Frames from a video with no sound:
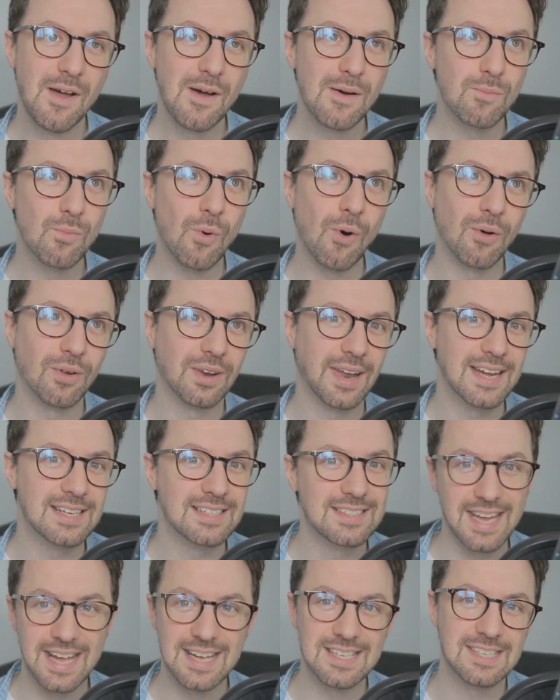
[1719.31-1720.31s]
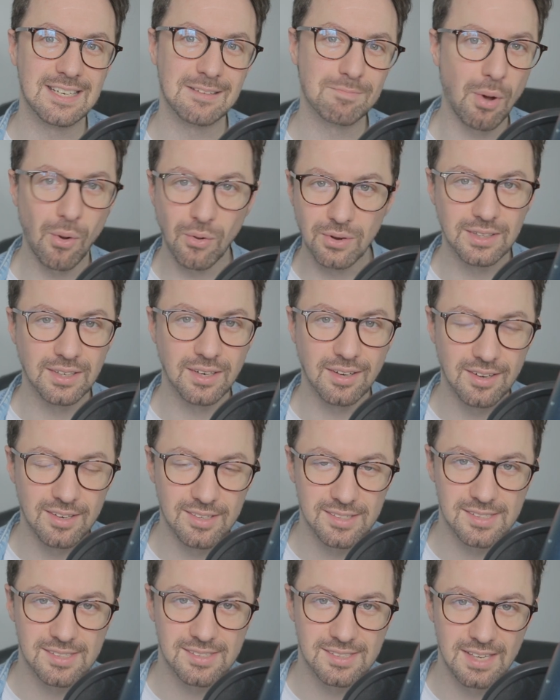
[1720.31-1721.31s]
what like dating
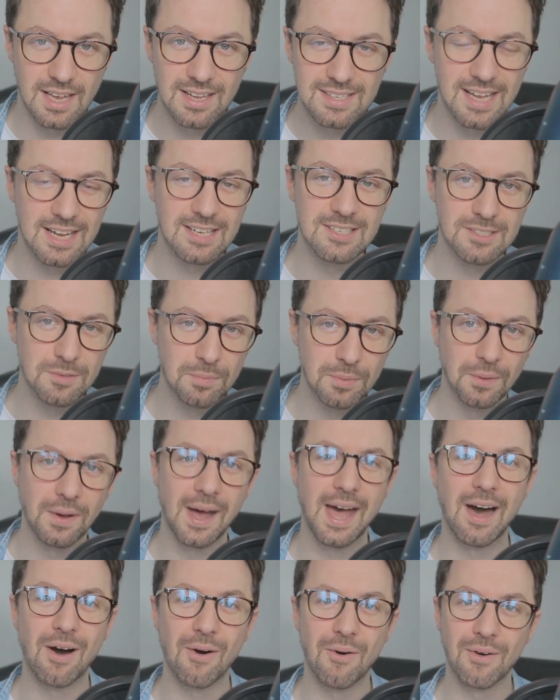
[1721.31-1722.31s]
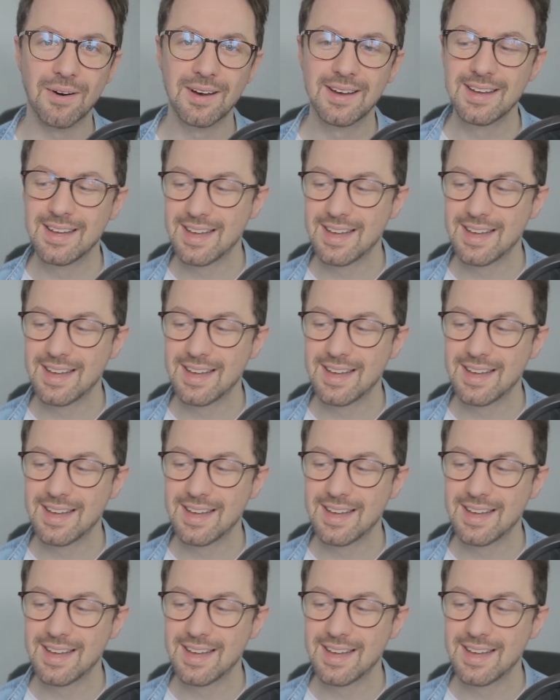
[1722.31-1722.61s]
podcasts tend to put out